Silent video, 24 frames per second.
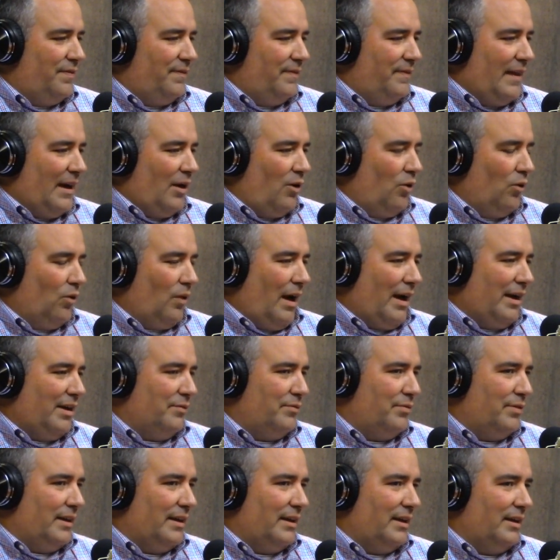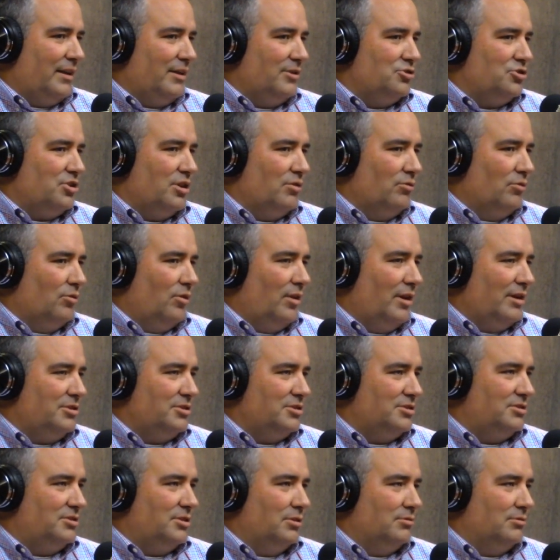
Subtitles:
that whole line of thinking in general. I just